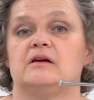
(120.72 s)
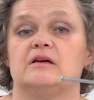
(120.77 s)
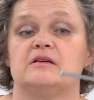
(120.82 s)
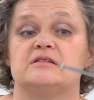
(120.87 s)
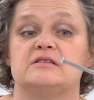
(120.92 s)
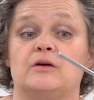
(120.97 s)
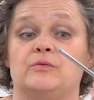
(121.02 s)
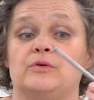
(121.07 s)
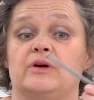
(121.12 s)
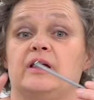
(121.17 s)

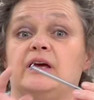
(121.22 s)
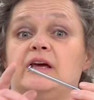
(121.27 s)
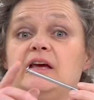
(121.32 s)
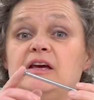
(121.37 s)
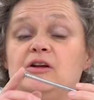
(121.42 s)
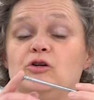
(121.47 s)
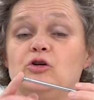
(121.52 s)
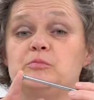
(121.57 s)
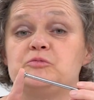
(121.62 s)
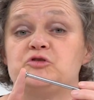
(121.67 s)
So
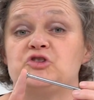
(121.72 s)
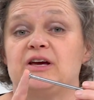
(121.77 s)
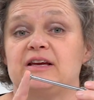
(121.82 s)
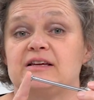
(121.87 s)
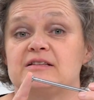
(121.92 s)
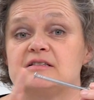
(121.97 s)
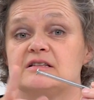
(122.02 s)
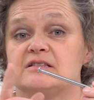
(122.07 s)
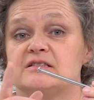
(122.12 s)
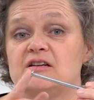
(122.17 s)
in
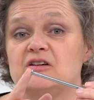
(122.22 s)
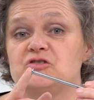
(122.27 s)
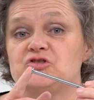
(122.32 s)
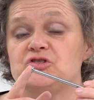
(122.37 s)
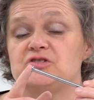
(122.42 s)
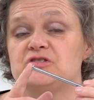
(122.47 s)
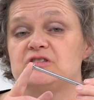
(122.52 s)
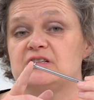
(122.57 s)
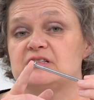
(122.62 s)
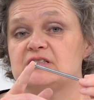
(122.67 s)
objects
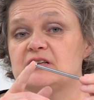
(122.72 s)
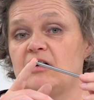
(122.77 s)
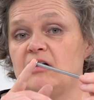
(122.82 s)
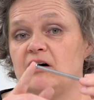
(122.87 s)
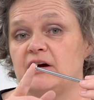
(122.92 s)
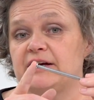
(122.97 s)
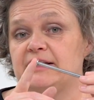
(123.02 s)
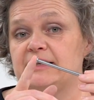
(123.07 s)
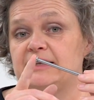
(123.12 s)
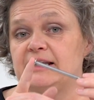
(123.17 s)
such as this
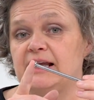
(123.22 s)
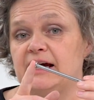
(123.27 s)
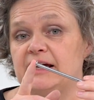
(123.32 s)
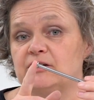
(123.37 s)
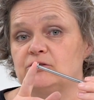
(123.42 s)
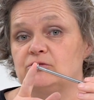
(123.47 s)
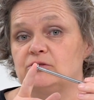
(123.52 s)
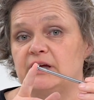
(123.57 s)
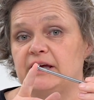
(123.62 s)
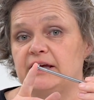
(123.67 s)
iron
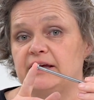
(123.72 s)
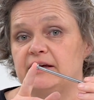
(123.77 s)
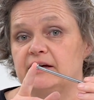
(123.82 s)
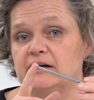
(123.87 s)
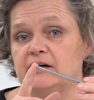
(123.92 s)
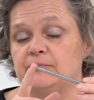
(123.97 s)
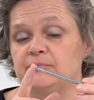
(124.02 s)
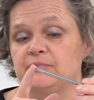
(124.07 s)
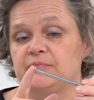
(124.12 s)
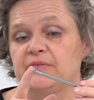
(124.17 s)
nail
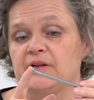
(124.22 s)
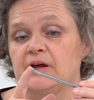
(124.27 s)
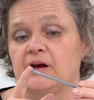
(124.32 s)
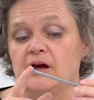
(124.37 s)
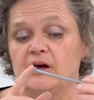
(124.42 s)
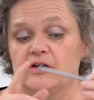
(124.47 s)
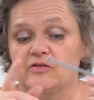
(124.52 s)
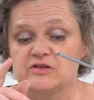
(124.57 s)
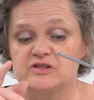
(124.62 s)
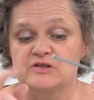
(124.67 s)
here,
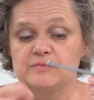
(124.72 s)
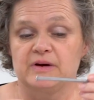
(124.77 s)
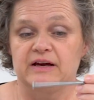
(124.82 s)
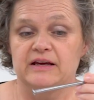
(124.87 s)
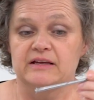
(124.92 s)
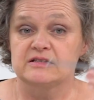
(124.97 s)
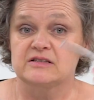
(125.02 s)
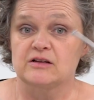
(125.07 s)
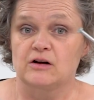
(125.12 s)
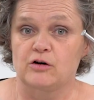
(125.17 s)
the
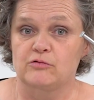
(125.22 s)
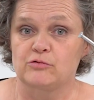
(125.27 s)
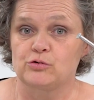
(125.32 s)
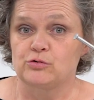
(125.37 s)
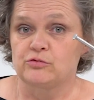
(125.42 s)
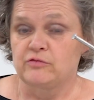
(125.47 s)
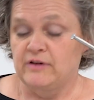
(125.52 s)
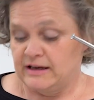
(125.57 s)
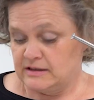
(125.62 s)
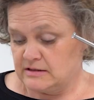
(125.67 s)
domains are
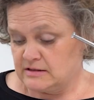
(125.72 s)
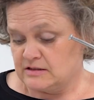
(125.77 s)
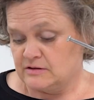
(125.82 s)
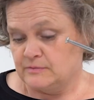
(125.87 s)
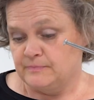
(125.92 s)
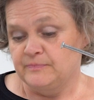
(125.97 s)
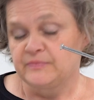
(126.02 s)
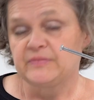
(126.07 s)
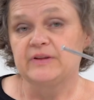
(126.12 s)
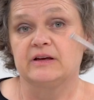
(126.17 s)
all
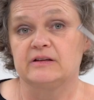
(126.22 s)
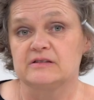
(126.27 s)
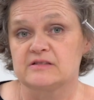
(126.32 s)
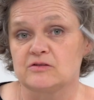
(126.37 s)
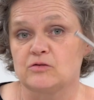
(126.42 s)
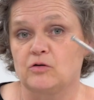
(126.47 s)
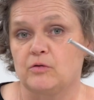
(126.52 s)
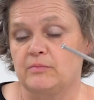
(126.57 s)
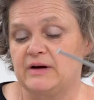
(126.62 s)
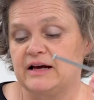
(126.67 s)
random. It's
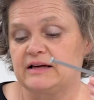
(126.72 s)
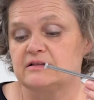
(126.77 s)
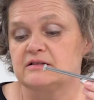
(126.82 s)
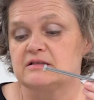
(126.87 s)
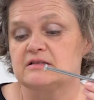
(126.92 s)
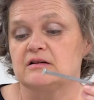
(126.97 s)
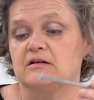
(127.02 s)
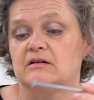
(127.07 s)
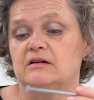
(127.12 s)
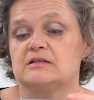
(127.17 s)
not
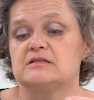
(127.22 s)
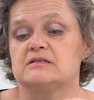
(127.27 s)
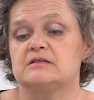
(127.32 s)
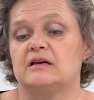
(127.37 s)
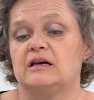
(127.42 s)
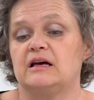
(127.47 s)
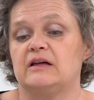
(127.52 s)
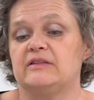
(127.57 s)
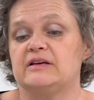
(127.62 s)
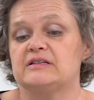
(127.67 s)
magnetised
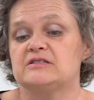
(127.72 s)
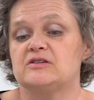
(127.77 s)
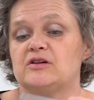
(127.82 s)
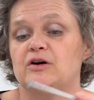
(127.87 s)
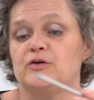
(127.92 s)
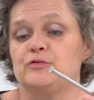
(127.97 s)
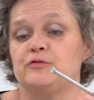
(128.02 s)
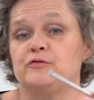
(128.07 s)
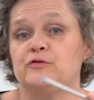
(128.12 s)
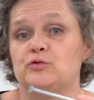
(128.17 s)
and there's
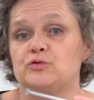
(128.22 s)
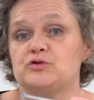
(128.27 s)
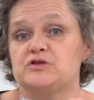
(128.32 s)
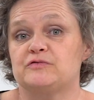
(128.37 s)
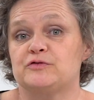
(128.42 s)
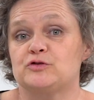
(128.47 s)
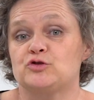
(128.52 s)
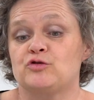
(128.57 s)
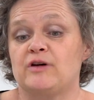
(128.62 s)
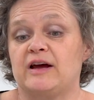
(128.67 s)
no force
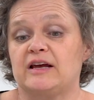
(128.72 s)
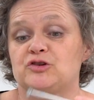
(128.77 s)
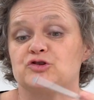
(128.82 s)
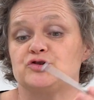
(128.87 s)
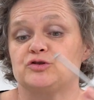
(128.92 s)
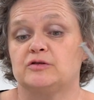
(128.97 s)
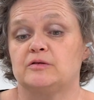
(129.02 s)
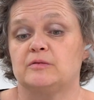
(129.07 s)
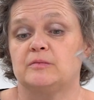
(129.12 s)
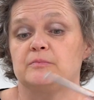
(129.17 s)
of
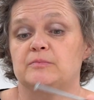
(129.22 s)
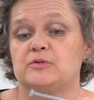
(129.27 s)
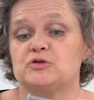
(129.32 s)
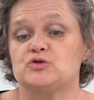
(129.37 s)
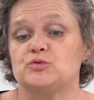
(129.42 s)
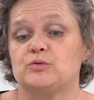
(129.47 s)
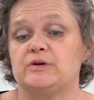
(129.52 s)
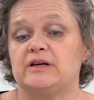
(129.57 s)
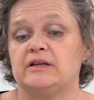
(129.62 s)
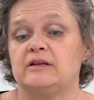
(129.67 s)
attraction
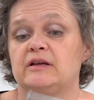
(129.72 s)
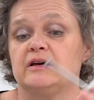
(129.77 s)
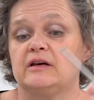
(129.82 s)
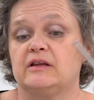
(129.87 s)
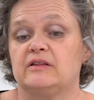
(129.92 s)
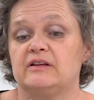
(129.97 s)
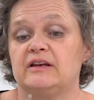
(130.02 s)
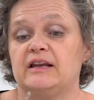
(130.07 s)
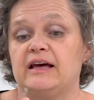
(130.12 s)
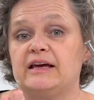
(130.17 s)
between
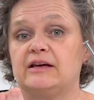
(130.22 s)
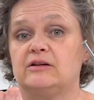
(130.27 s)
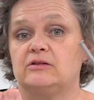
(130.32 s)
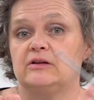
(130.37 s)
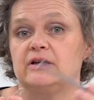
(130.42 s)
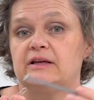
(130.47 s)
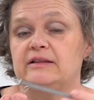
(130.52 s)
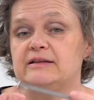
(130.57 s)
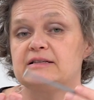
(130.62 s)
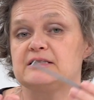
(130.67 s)
the
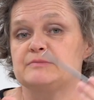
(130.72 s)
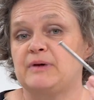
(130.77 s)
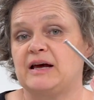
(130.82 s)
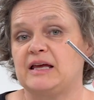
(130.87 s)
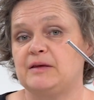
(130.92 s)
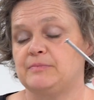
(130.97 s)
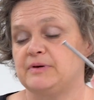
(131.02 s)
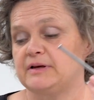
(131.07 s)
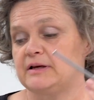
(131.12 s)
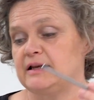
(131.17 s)
nail and this
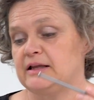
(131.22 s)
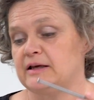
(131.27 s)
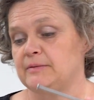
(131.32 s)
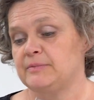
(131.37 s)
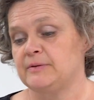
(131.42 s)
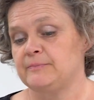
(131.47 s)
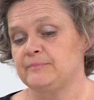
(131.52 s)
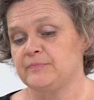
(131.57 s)
paperclip.